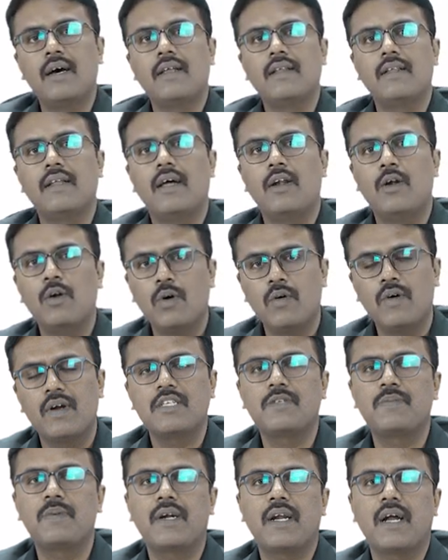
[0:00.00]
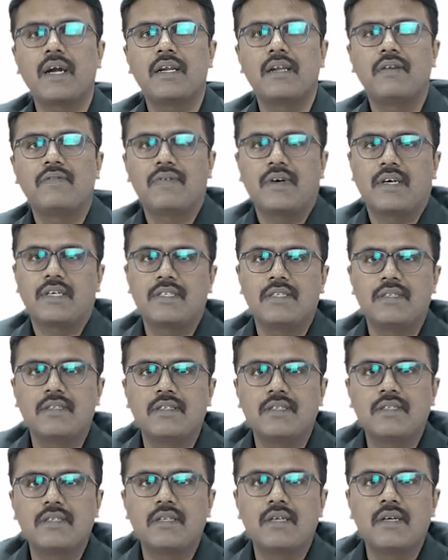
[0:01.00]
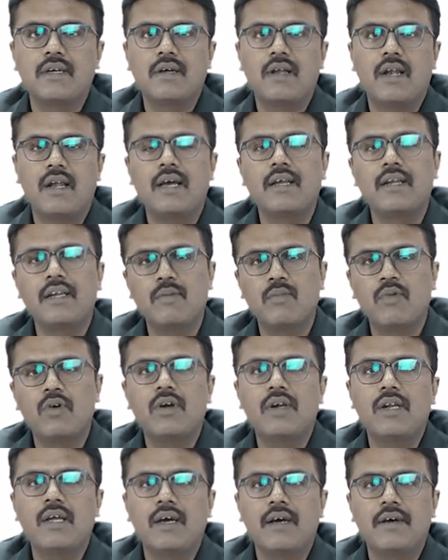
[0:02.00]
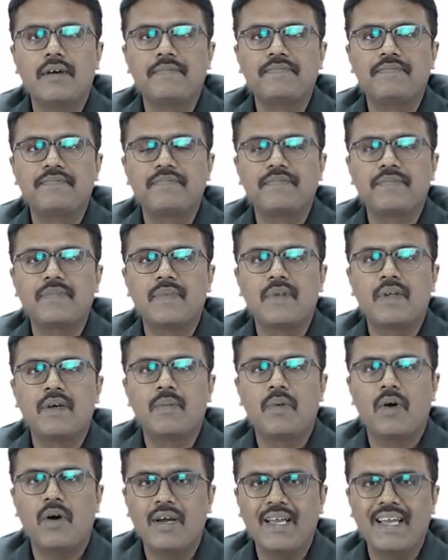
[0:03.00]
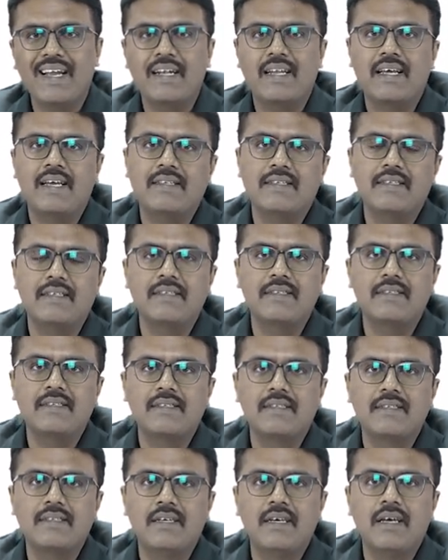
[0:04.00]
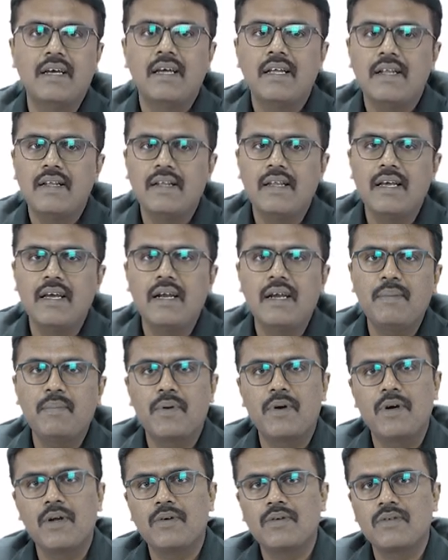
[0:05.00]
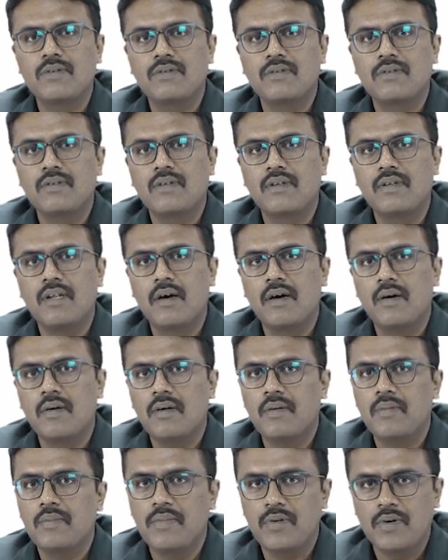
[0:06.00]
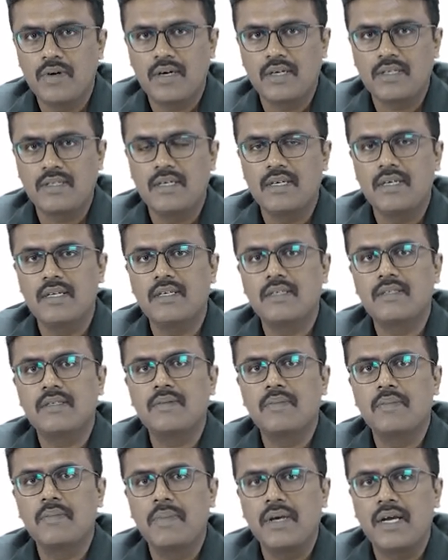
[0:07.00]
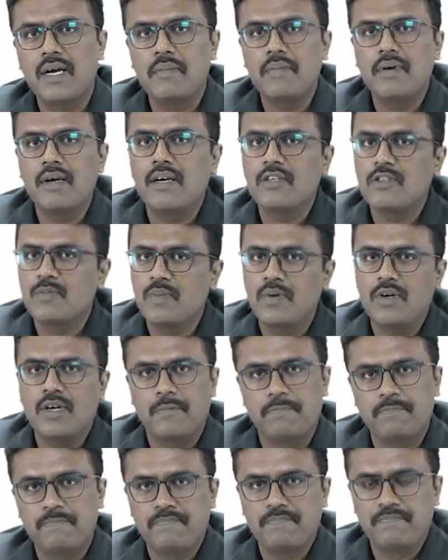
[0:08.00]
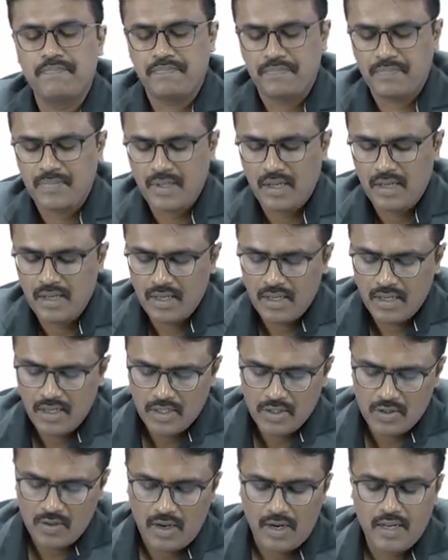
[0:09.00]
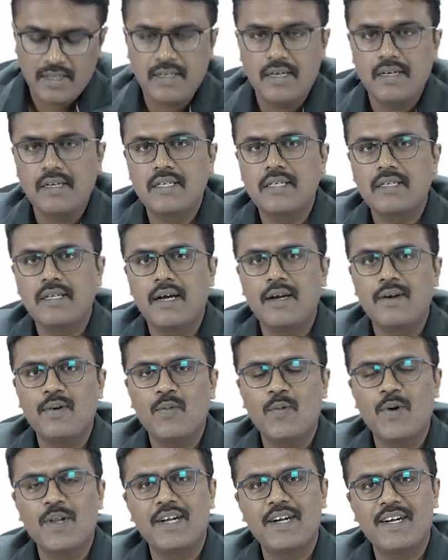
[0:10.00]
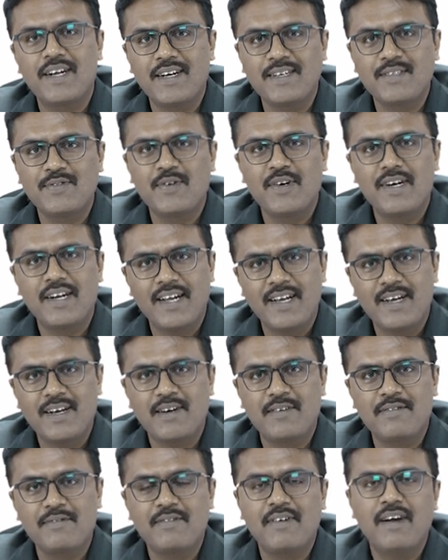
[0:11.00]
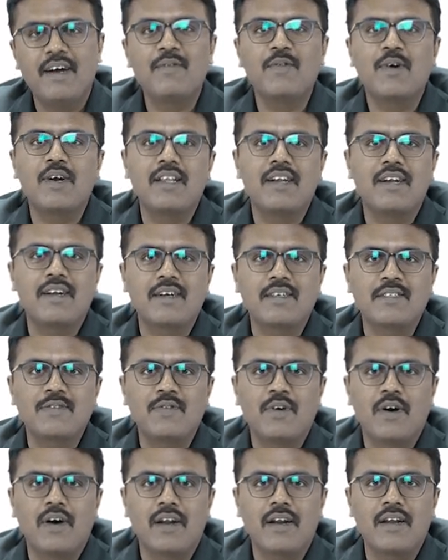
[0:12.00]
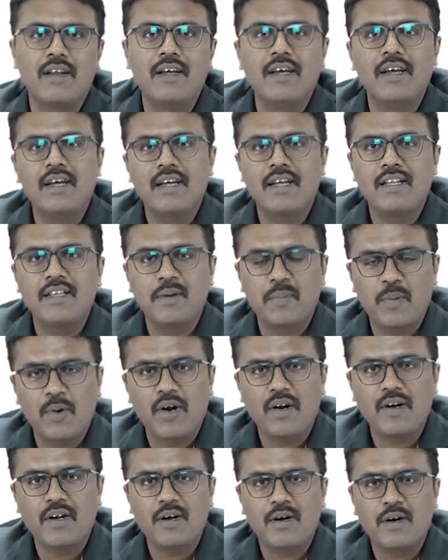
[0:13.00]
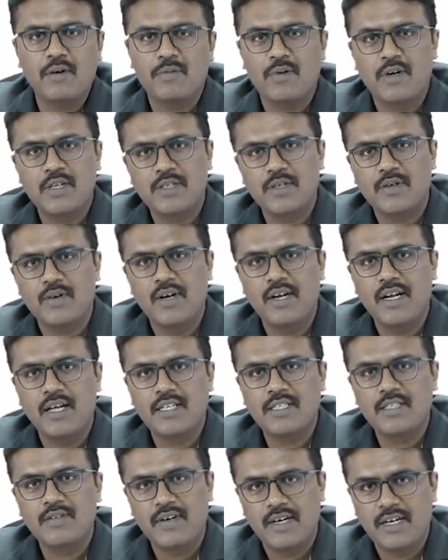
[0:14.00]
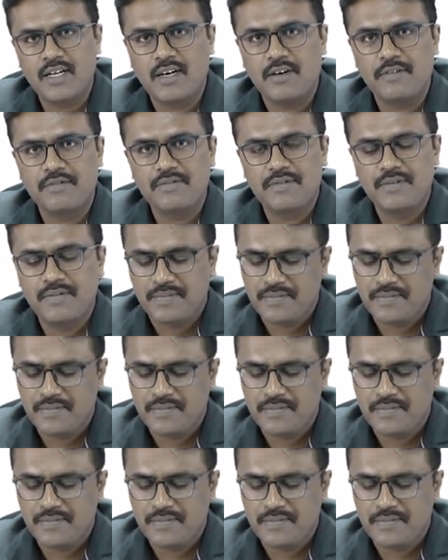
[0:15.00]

the lower respiratory tract infections like pneumonia, bronchiectasis, they produce the mucus that is becoming a sputum. So let us understand what are the drugs for dry cough and what are the drugs for the productive cough, also called as wet cough.